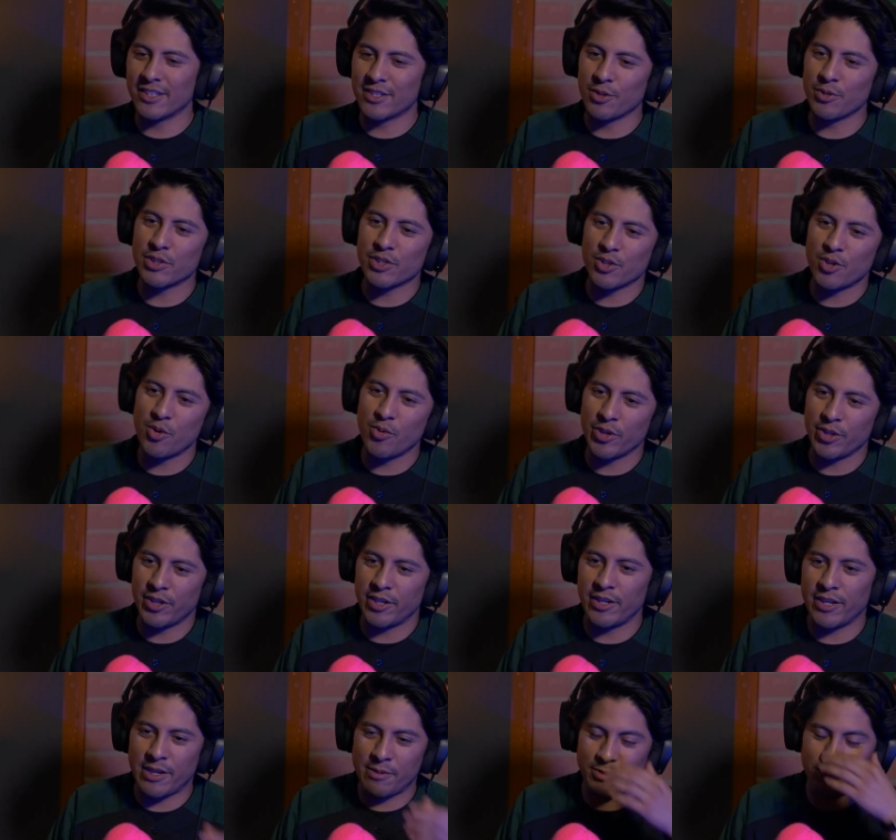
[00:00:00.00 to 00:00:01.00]
it's always cool when you're
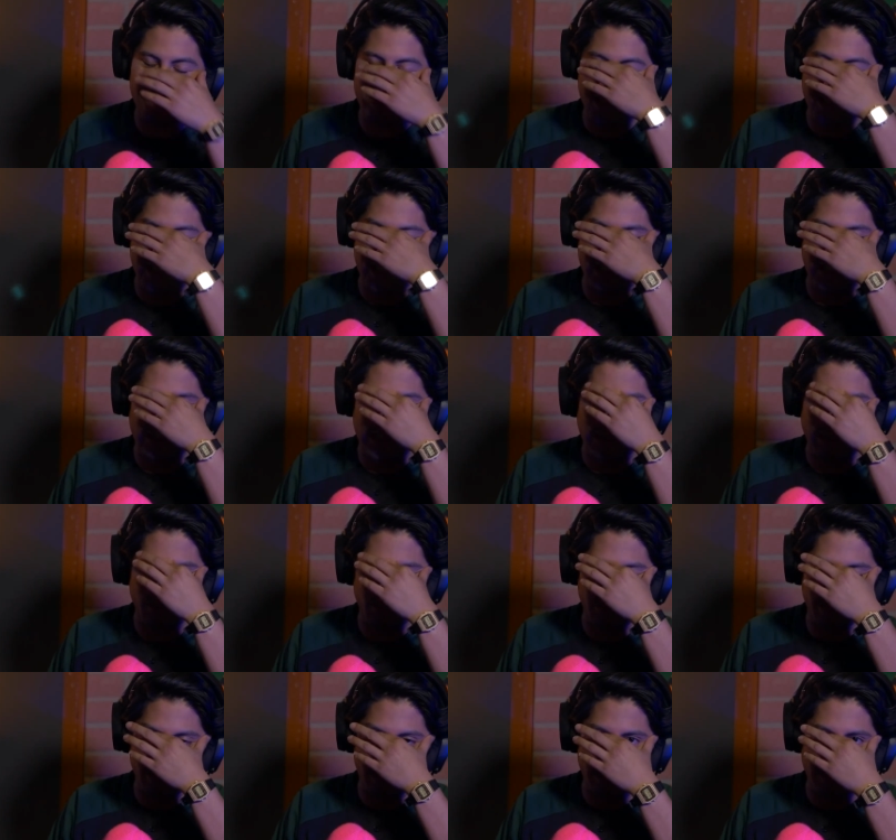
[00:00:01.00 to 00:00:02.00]
able to kind of like
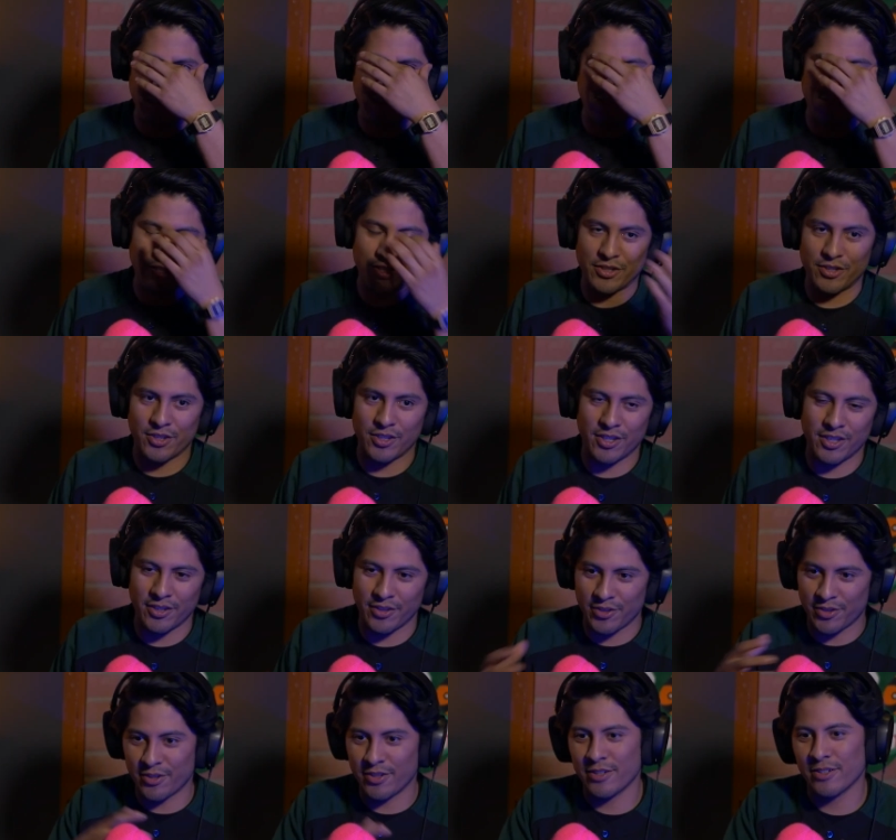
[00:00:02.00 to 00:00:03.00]
bring in your
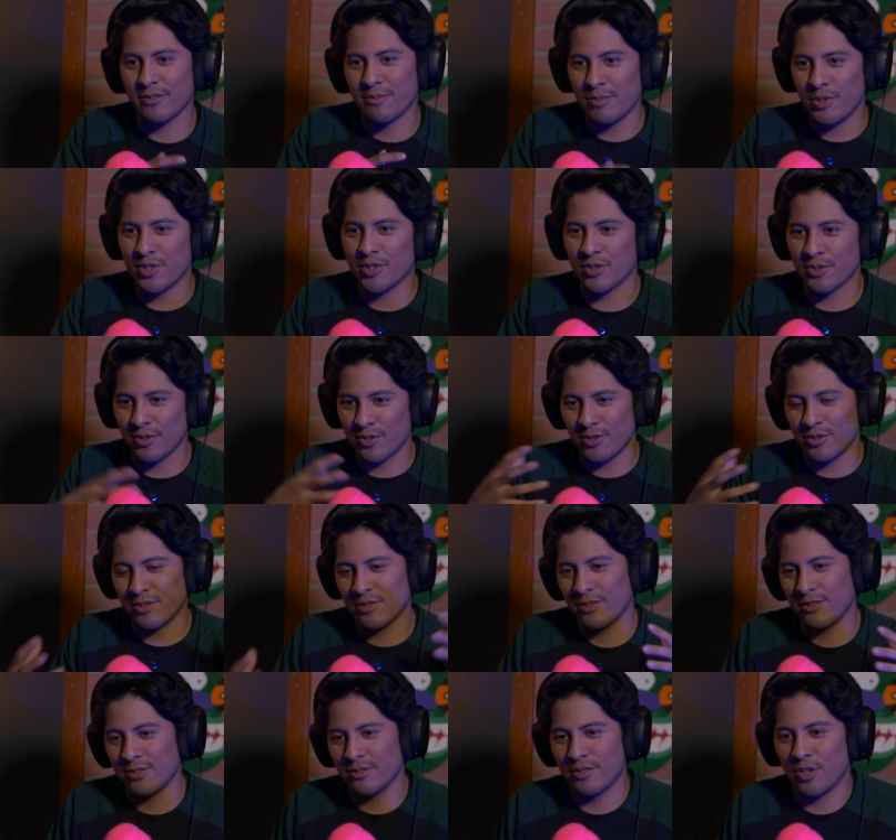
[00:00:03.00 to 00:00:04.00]
other musical
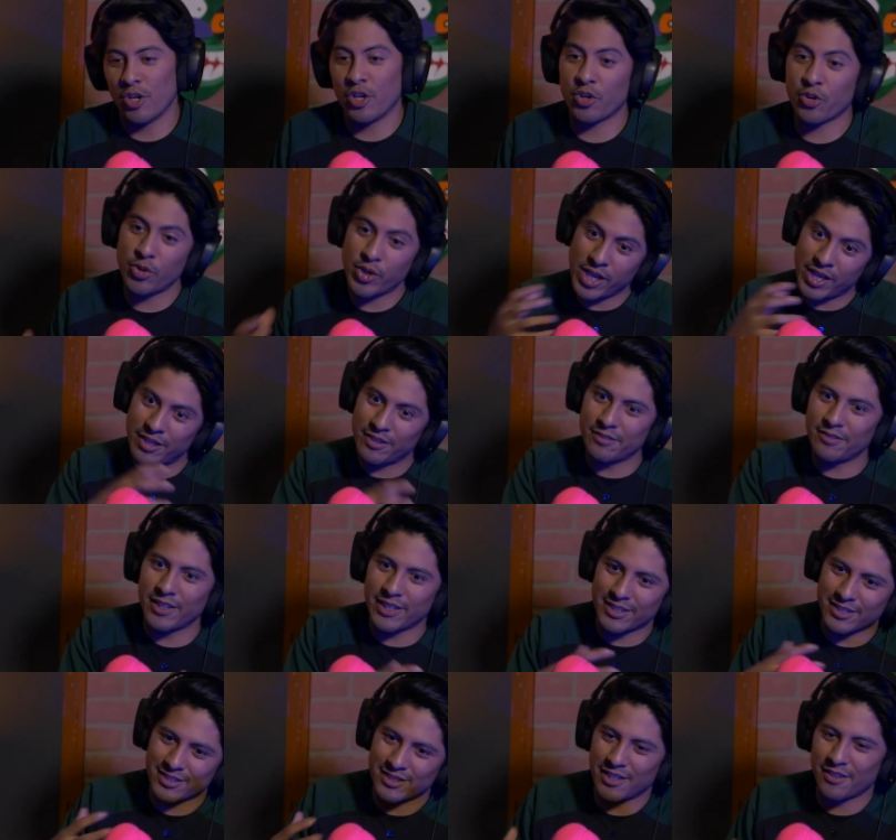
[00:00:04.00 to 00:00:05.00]
or creative
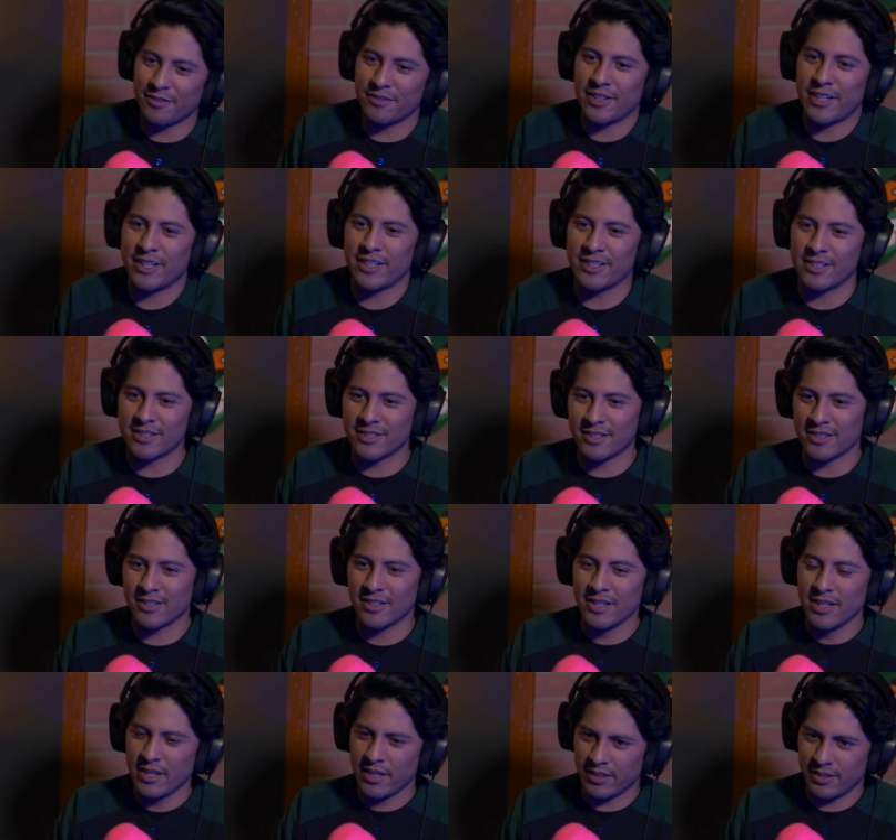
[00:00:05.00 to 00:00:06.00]
like stuff like into
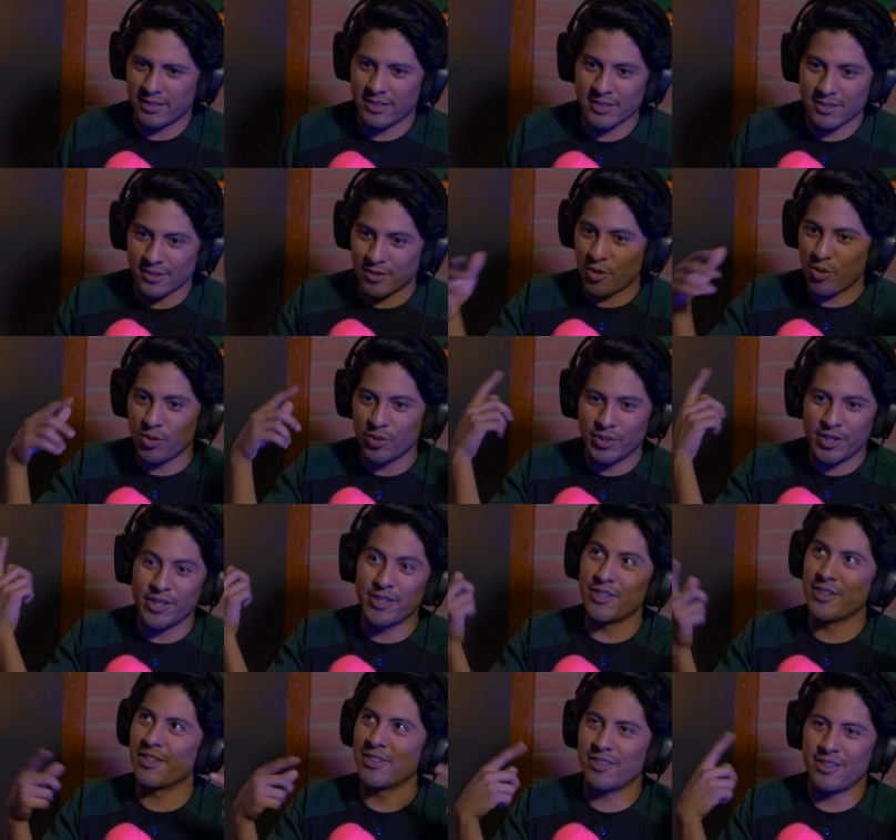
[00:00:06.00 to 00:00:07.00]
because this is a whole
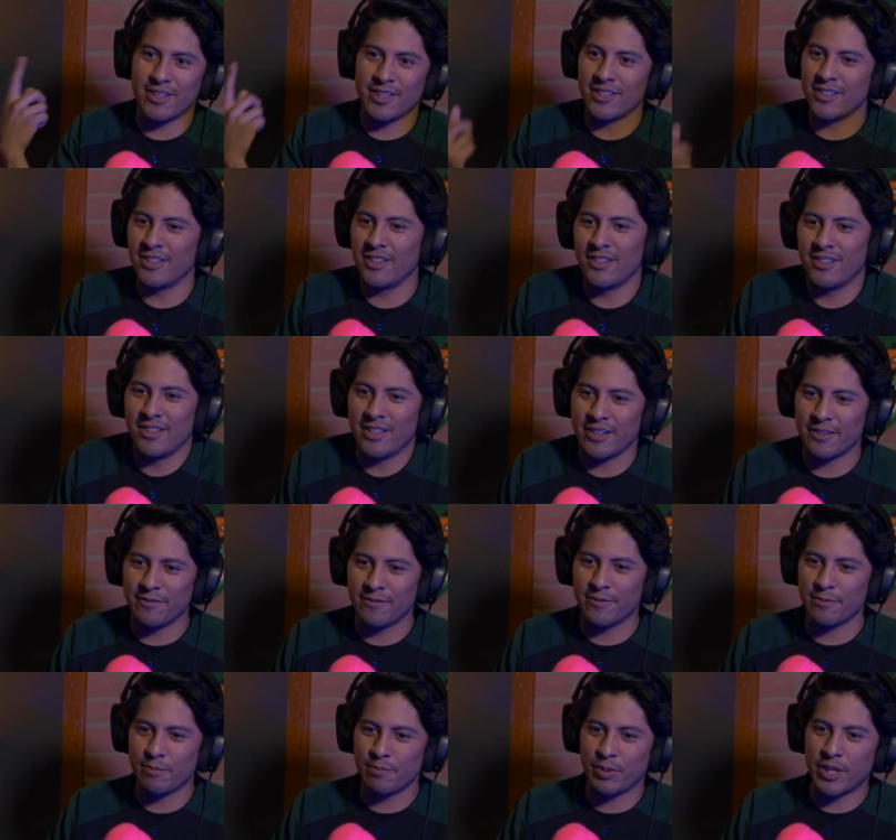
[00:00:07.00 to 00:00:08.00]
nother thing you know like
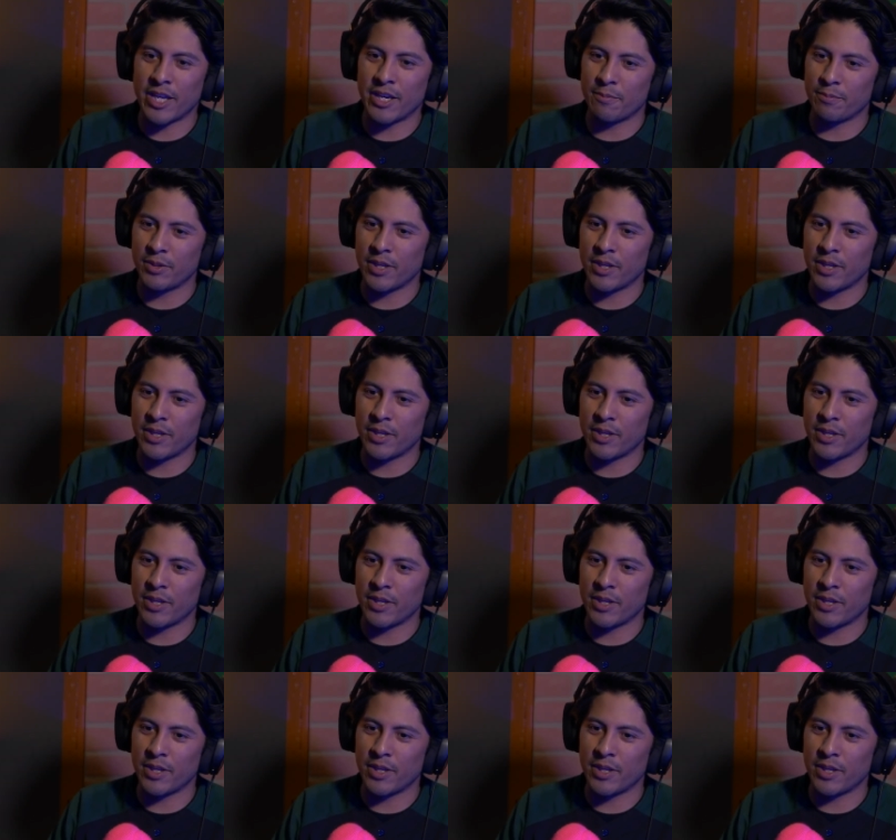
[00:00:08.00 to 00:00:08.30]
planet